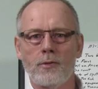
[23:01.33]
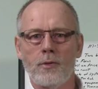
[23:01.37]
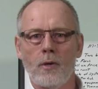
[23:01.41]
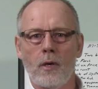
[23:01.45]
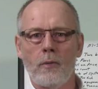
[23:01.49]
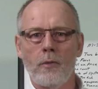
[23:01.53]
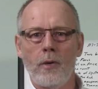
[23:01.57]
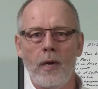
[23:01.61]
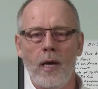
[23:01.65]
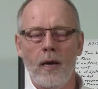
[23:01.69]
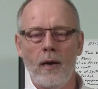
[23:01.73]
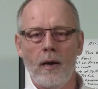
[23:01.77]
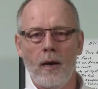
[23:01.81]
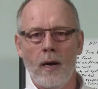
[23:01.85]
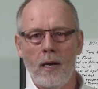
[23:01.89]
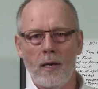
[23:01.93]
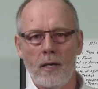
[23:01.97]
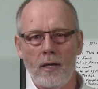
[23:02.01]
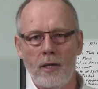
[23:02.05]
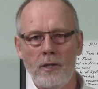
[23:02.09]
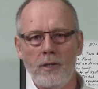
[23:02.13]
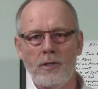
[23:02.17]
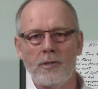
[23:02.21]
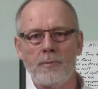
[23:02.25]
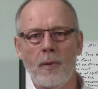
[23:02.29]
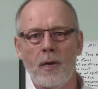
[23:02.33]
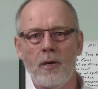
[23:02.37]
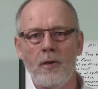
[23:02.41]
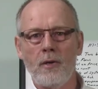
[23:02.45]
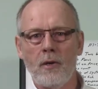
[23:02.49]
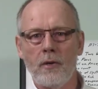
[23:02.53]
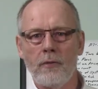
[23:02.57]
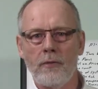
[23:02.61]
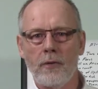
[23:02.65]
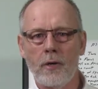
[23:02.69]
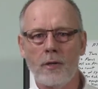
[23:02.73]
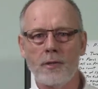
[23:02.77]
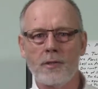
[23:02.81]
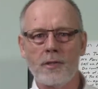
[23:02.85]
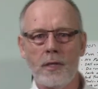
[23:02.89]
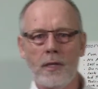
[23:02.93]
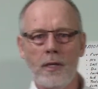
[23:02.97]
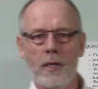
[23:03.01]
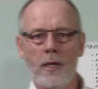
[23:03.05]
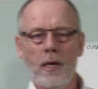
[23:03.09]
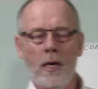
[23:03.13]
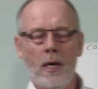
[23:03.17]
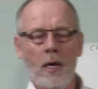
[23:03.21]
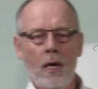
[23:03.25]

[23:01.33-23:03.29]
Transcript: store, we have uh, Clean Smart University.